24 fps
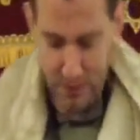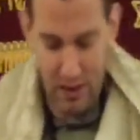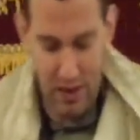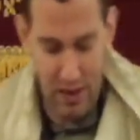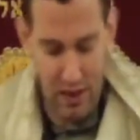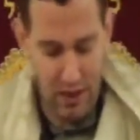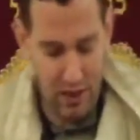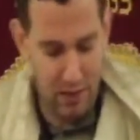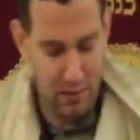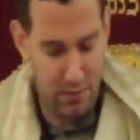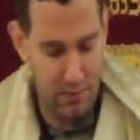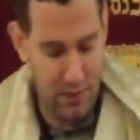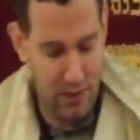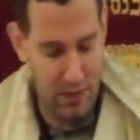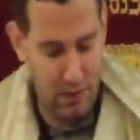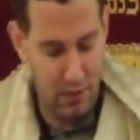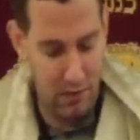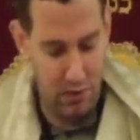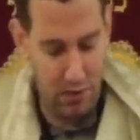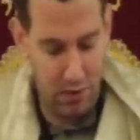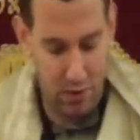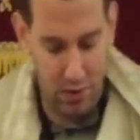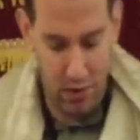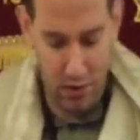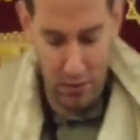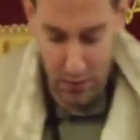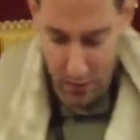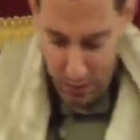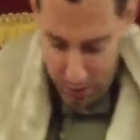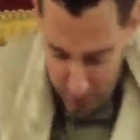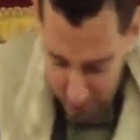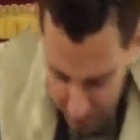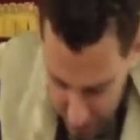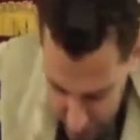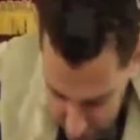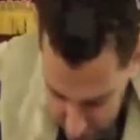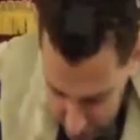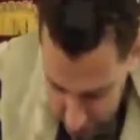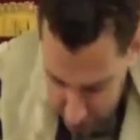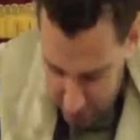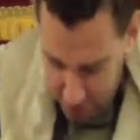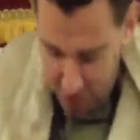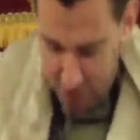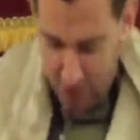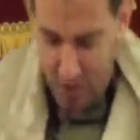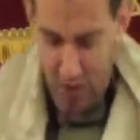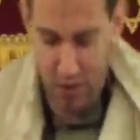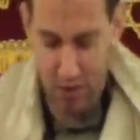their hands, may do so if the festival
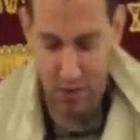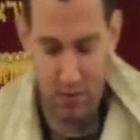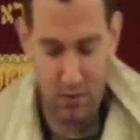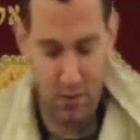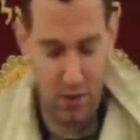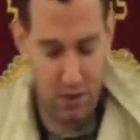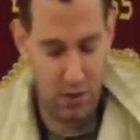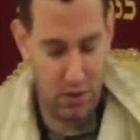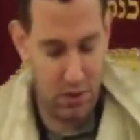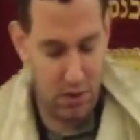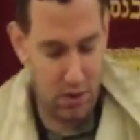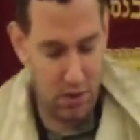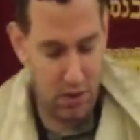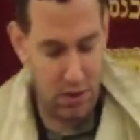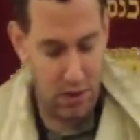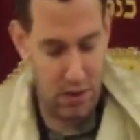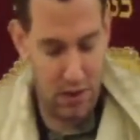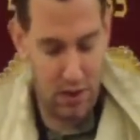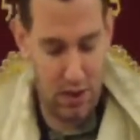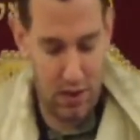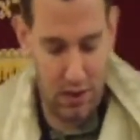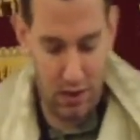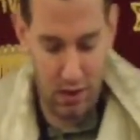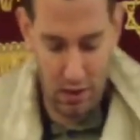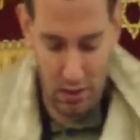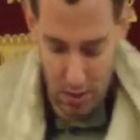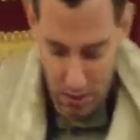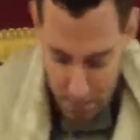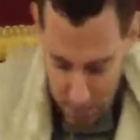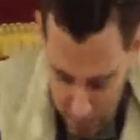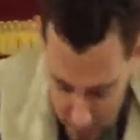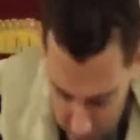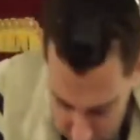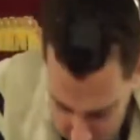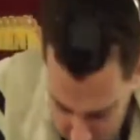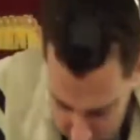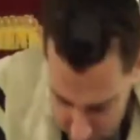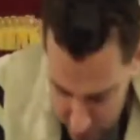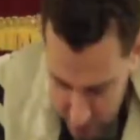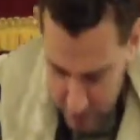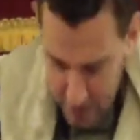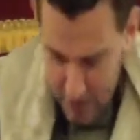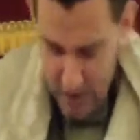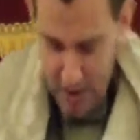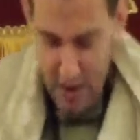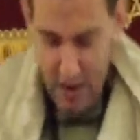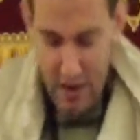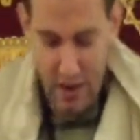falls on Rosh Chodesh, Chanukah, or Purim.
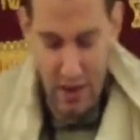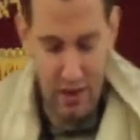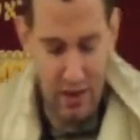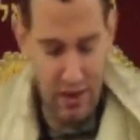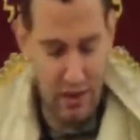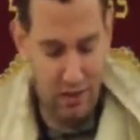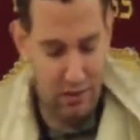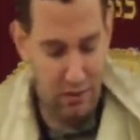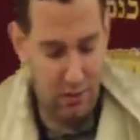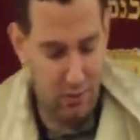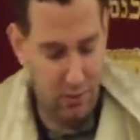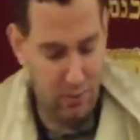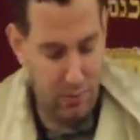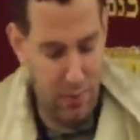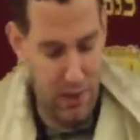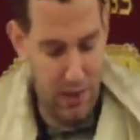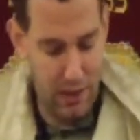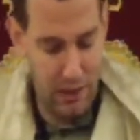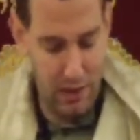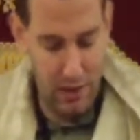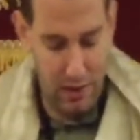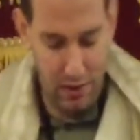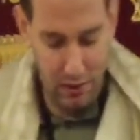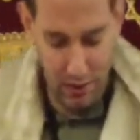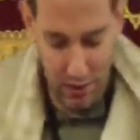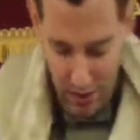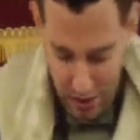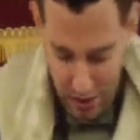In this respect, these